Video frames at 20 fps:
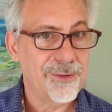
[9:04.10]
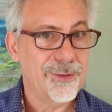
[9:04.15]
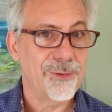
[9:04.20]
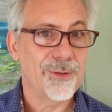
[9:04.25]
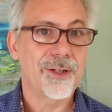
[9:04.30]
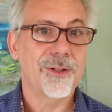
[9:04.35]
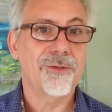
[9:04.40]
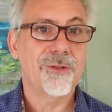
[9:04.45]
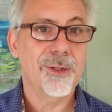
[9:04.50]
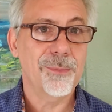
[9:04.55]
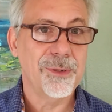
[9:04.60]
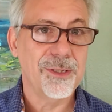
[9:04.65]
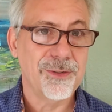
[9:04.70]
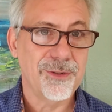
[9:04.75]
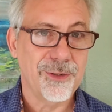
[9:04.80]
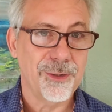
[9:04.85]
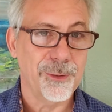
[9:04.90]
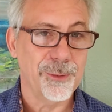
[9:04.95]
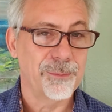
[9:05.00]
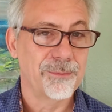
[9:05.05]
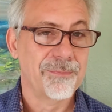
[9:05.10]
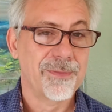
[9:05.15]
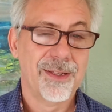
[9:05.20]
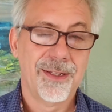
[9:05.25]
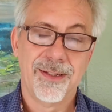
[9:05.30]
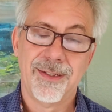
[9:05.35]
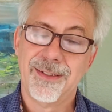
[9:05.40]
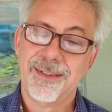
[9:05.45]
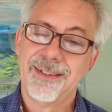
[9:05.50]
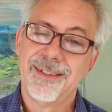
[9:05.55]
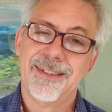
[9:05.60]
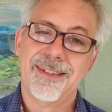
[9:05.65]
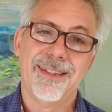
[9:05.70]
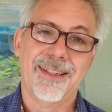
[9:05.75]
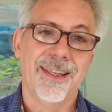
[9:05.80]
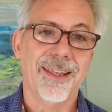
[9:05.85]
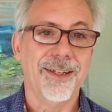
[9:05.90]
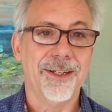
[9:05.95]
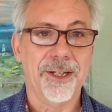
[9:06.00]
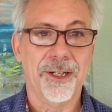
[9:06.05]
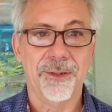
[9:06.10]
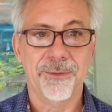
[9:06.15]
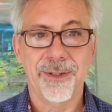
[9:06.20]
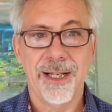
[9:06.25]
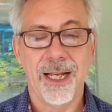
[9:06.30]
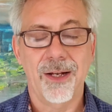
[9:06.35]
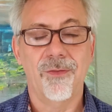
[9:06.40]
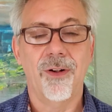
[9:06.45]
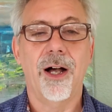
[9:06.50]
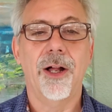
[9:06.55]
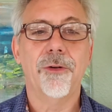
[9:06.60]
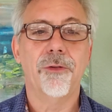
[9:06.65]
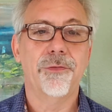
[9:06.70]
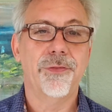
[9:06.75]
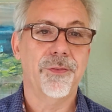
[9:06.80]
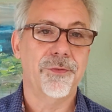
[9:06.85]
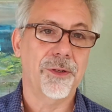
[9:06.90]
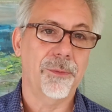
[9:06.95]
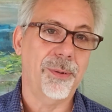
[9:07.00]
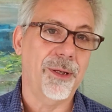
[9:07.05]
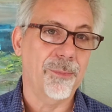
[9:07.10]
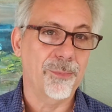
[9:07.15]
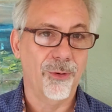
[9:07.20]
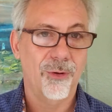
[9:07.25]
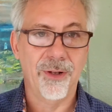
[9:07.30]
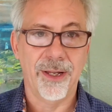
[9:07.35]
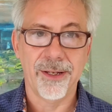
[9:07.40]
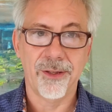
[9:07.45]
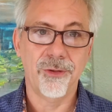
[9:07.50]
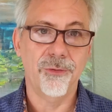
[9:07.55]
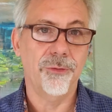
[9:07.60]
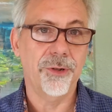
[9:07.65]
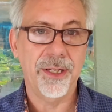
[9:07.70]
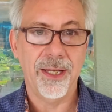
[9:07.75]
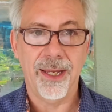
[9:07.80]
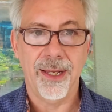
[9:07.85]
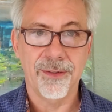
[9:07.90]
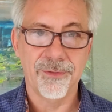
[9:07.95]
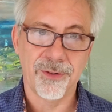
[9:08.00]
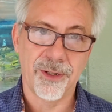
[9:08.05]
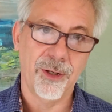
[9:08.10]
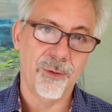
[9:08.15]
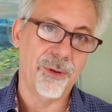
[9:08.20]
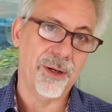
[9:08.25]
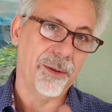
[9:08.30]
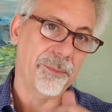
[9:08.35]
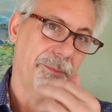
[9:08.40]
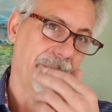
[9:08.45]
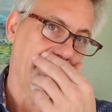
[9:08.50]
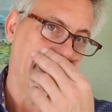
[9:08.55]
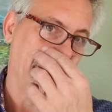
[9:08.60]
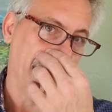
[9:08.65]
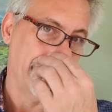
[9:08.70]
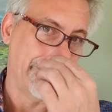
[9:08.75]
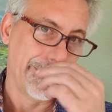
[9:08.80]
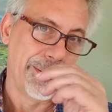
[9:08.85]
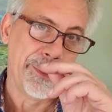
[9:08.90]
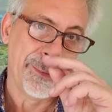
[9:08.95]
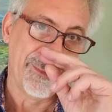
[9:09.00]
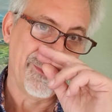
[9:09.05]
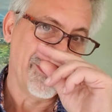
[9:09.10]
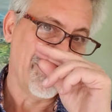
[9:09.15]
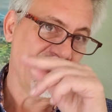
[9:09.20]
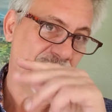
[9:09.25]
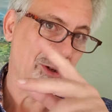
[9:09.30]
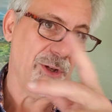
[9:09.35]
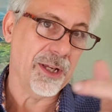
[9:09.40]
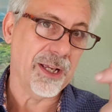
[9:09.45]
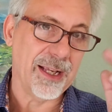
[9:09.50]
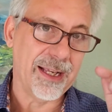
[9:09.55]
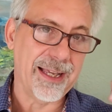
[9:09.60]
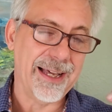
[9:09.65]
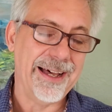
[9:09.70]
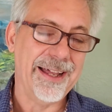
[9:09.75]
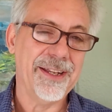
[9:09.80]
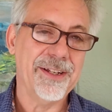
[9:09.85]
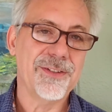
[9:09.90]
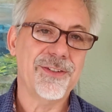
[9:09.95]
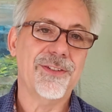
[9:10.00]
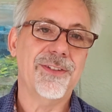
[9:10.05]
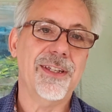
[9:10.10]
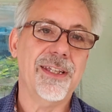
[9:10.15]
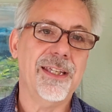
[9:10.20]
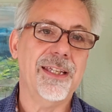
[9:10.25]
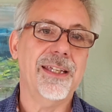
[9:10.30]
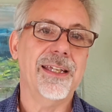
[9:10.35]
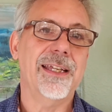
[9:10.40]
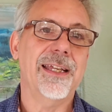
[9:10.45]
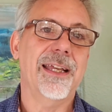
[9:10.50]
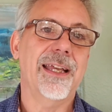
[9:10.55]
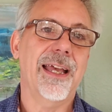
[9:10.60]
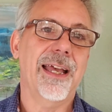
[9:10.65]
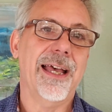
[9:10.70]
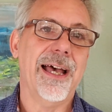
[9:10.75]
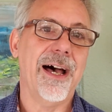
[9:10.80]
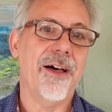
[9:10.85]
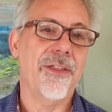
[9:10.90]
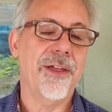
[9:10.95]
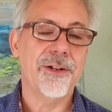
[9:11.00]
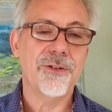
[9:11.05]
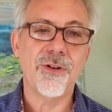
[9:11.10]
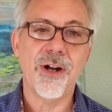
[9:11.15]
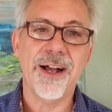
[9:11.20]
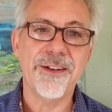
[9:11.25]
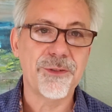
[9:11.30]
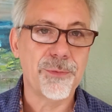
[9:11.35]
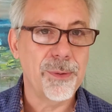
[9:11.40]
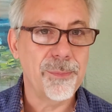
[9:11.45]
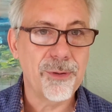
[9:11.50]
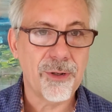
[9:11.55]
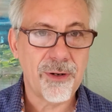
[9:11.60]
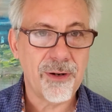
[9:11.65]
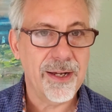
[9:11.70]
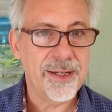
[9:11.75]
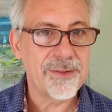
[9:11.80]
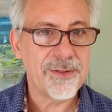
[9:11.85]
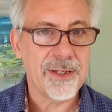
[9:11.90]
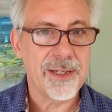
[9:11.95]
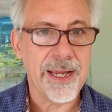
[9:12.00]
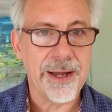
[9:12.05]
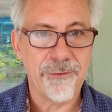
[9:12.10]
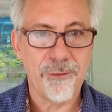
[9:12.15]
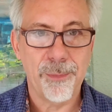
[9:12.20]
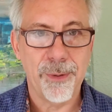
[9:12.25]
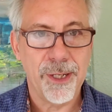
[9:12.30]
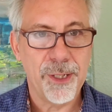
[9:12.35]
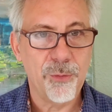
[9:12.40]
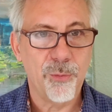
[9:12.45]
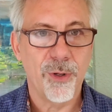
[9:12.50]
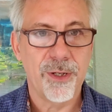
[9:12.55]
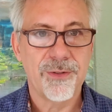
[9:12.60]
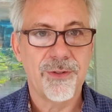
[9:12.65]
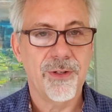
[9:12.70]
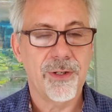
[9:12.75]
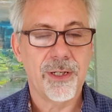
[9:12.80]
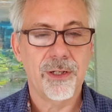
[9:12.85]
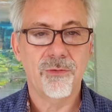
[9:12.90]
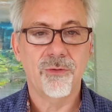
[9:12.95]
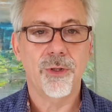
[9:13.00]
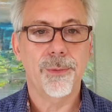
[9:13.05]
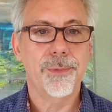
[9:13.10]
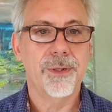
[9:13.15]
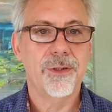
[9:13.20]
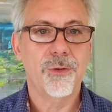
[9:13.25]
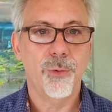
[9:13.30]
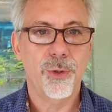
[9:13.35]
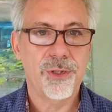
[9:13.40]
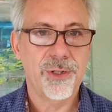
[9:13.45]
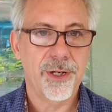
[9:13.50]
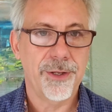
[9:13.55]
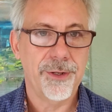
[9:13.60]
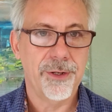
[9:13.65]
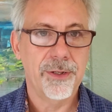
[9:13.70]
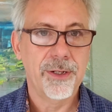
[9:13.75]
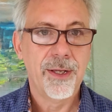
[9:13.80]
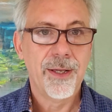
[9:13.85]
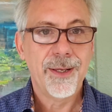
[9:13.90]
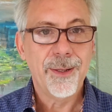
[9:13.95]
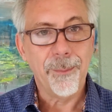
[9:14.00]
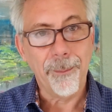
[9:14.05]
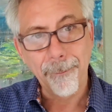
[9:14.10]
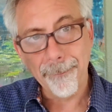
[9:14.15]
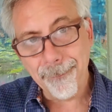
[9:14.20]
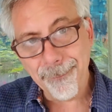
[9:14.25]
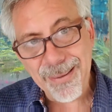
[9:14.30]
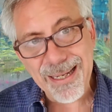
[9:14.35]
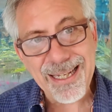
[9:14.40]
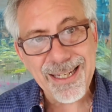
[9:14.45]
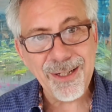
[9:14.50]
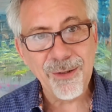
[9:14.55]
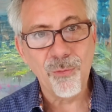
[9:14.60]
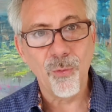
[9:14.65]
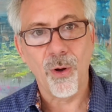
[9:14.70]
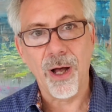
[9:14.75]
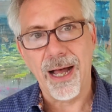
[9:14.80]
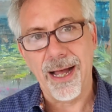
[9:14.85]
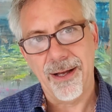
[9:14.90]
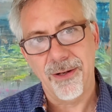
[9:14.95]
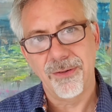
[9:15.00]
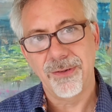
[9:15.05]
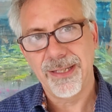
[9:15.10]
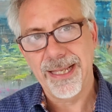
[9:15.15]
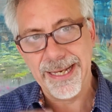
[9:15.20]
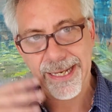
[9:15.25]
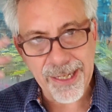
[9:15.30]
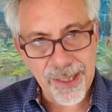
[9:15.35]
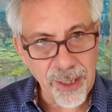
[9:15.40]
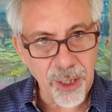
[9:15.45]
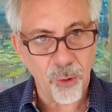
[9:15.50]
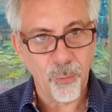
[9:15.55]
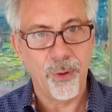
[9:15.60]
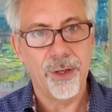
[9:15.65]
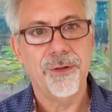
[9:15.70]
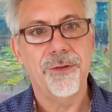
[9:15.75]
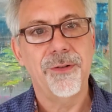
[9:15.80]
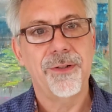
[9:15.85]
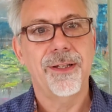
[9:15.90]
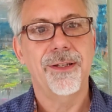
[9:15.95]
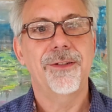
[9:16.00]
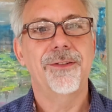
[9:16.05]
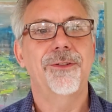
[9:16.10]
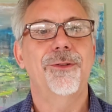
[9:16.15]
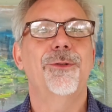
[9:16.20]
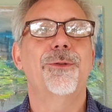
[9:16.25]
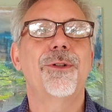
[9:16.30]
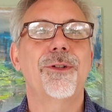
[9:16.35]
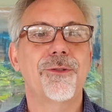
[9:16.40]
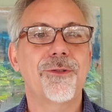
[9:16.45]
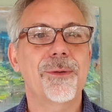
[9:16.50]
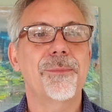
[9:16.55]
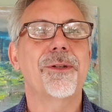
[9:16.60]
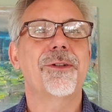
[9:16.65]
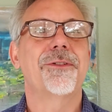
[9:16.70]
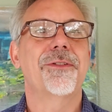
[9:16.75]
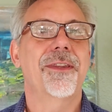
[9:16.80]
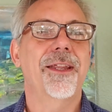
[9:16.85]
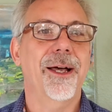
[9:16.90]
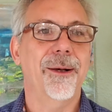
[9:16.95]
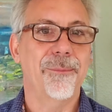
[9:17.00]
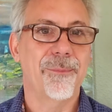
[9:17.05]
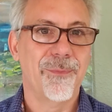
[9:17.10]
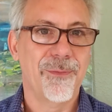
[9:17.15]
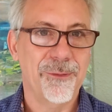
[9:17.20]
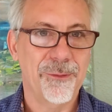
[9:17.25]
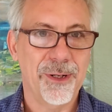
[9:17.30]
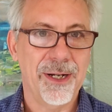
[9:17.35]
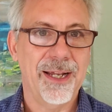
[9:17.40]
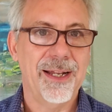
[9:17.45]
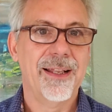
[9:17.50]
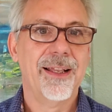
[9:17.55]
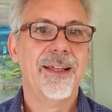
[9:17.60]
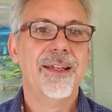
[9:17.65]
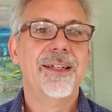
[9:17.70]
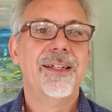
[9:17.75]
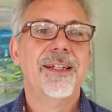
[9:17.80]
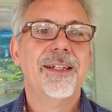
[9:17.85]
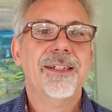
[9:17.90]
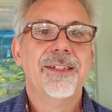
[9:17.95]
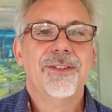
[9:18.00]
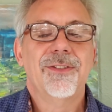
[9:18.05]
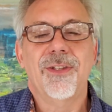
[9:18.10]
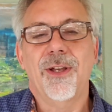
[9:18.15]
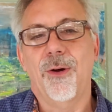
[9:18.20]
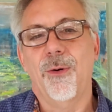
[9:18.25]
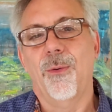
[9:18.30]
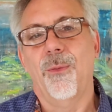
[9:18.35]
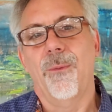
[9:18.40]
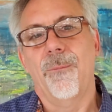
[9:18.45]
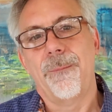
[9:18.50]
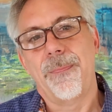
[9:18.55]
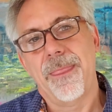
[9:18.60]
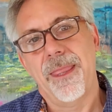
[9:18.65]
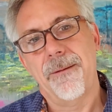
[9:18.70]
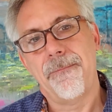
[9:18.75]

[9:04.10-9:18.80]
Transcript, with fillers: to contribute to? You know, out of 150 people, like three hands go up, right? So you can kind of see how that drives people crazy. Everybody wants to contribute to each other, meanwhile, letting no one to, to contribute to them, right? So